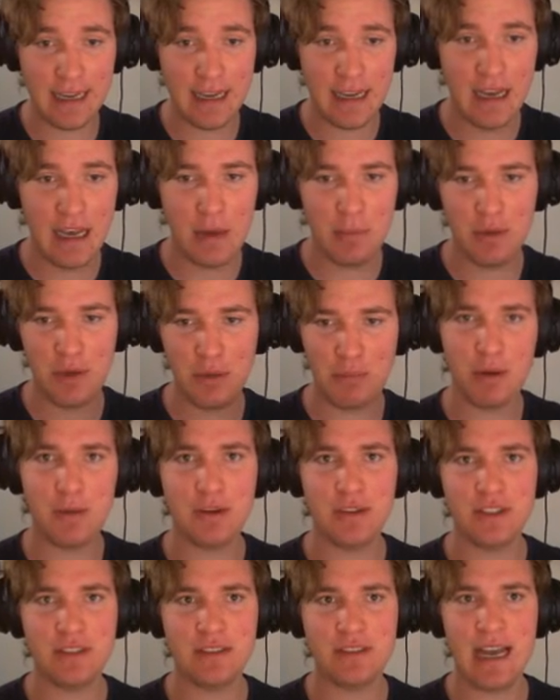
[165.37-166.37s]
that, but you probably
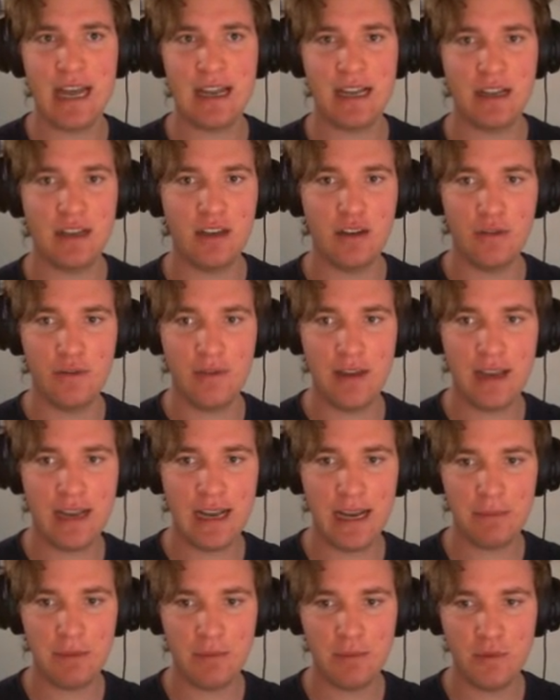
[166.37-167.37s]
could just add like a little fake
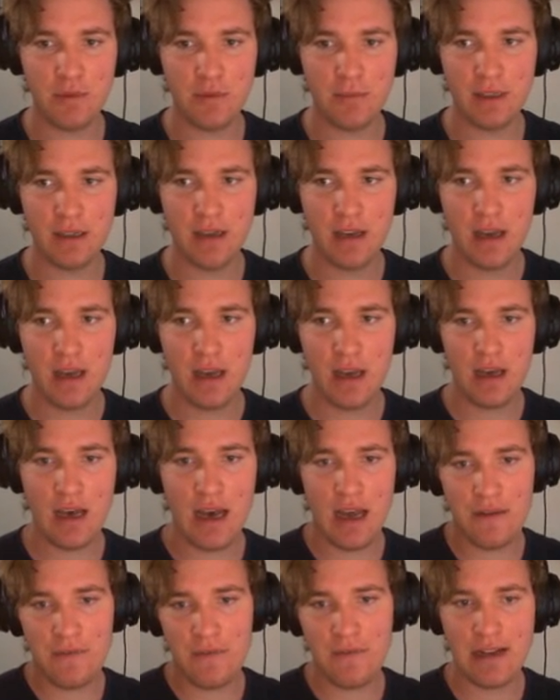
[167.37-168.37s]
camera movement.
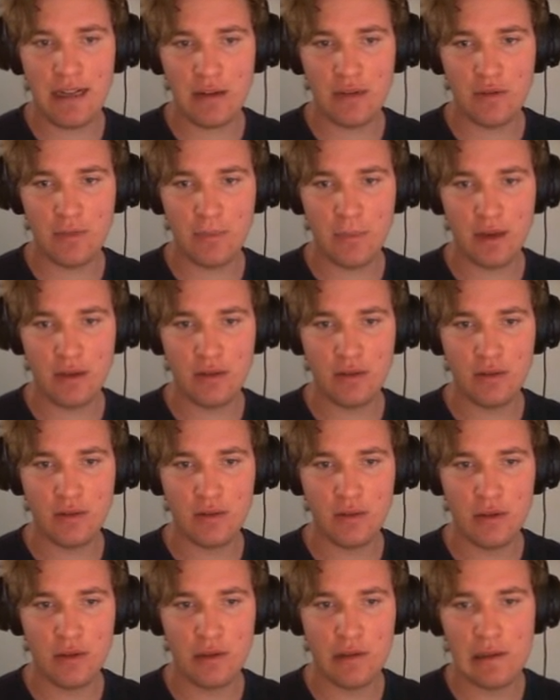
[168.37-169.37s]
I think that would have been
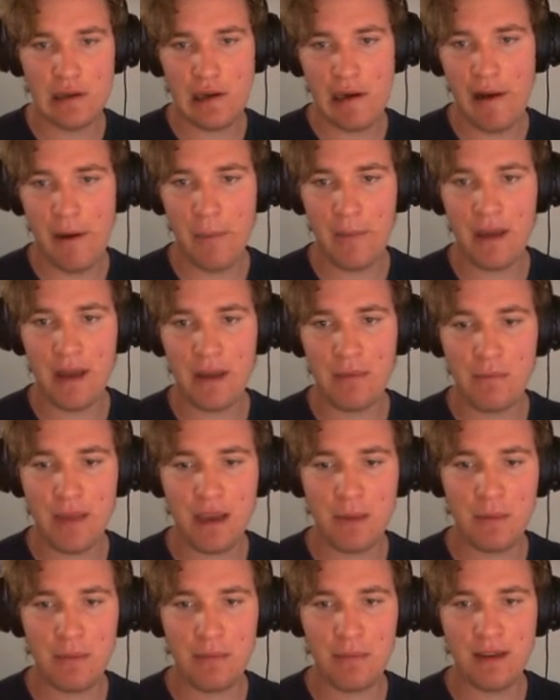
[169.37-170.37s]
cool. And maybe